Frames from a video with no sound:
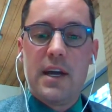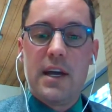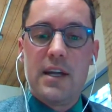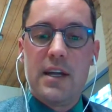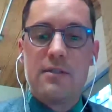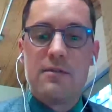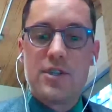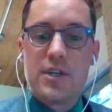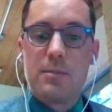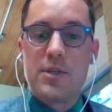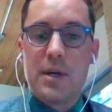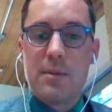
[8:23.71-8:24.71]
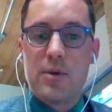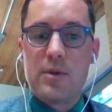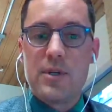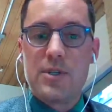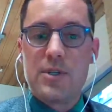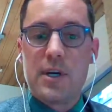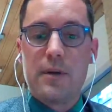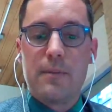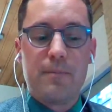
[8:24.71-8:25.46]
end of September this year.